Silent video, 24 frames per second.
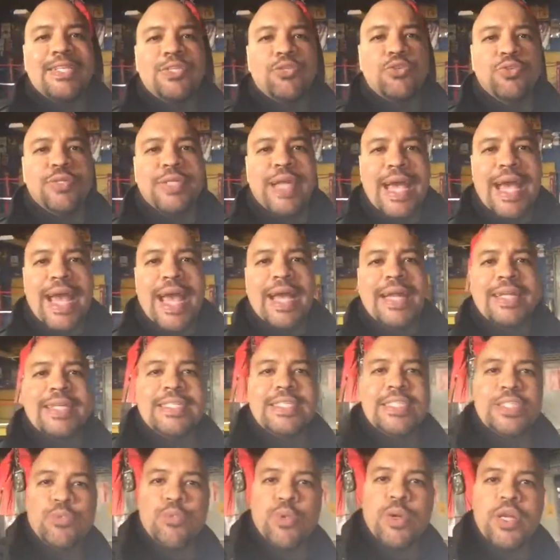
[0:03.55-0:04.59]
today I
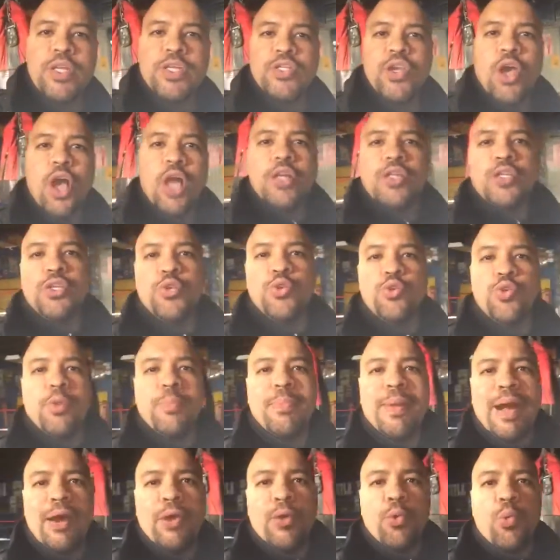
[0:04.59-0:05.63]
just want to talk to you
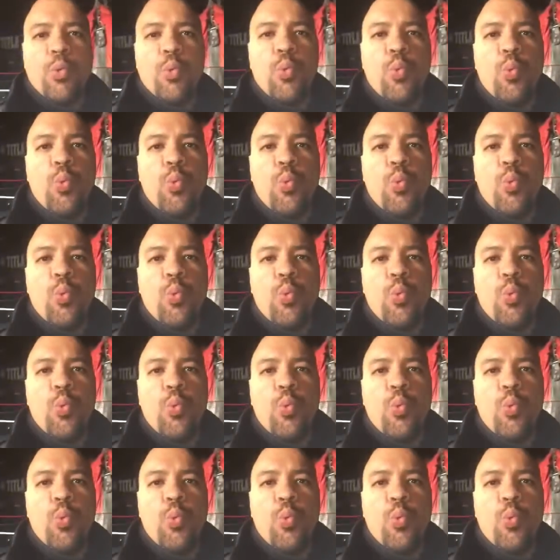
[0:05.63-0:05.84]
about